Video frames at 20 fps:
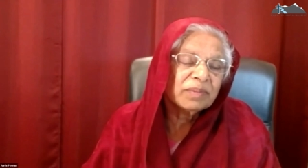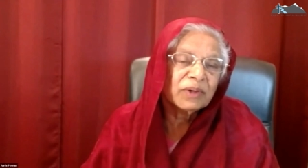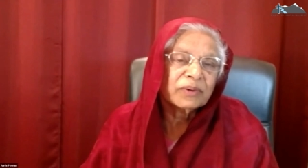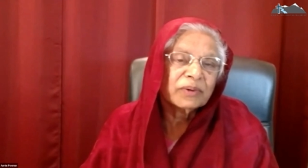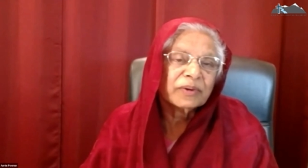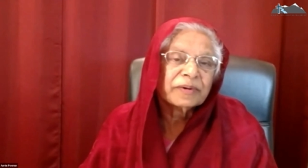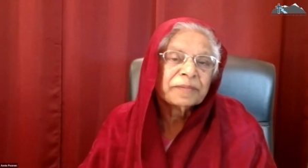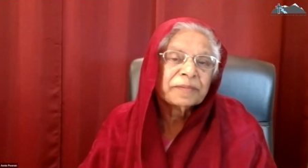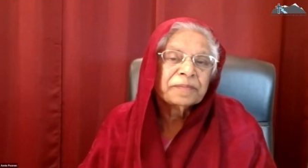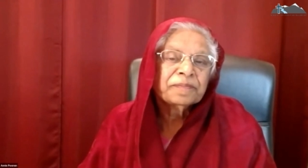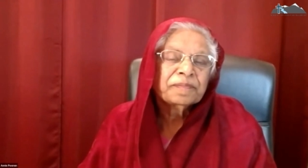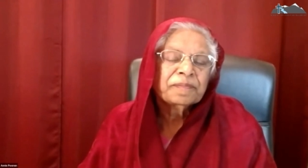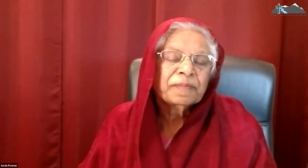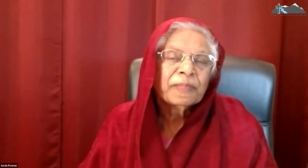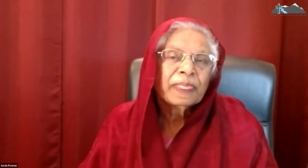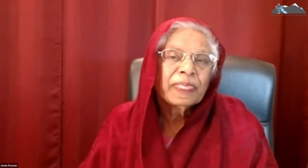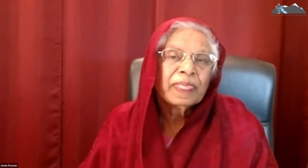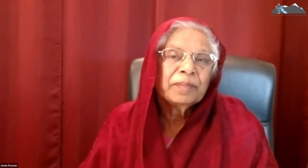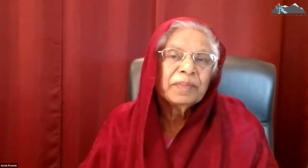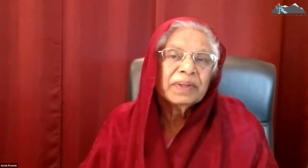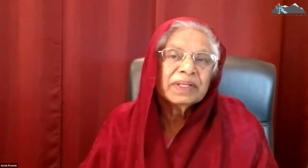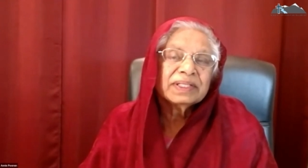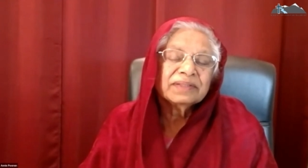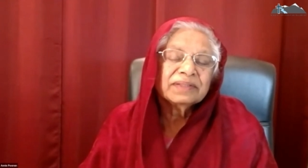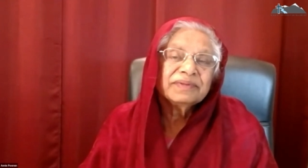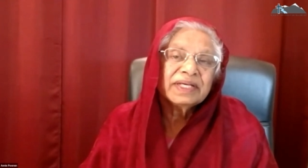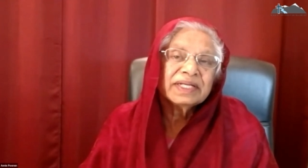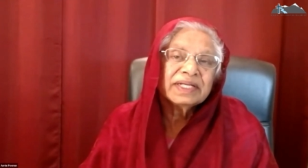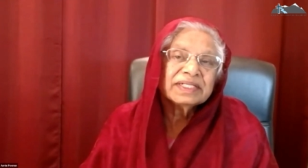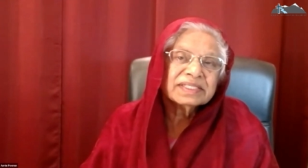about. But
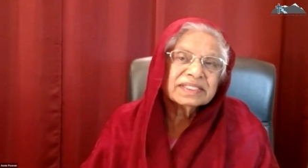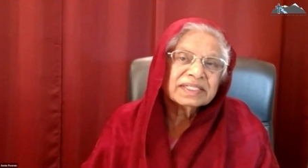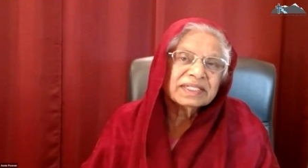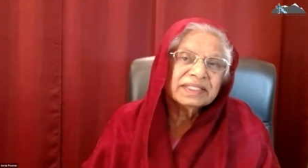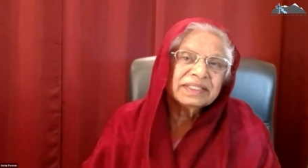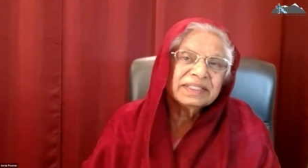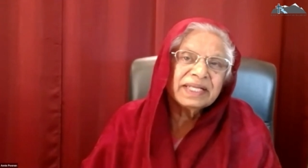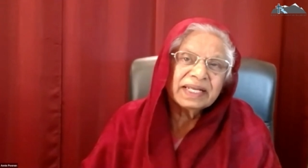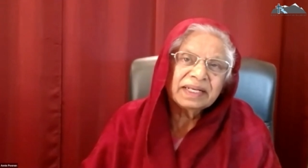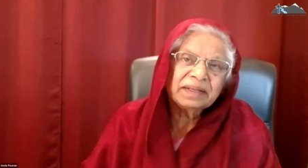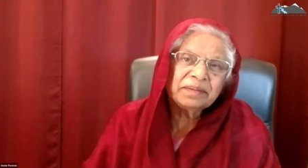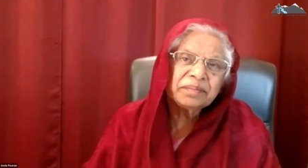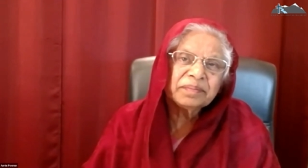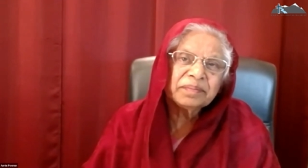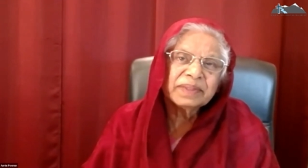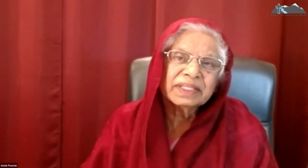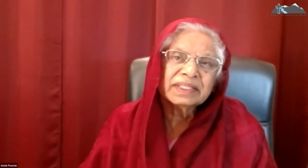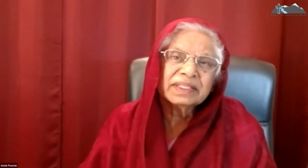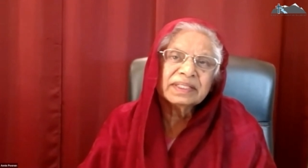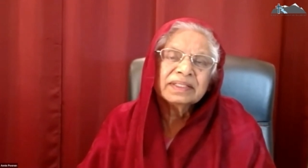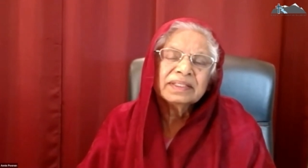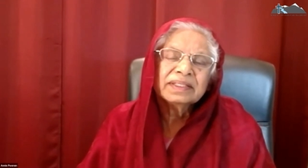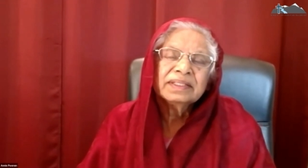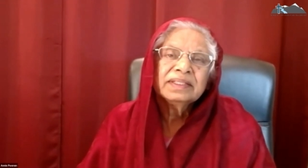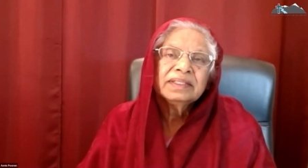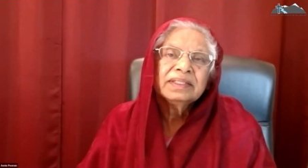if there is contentment,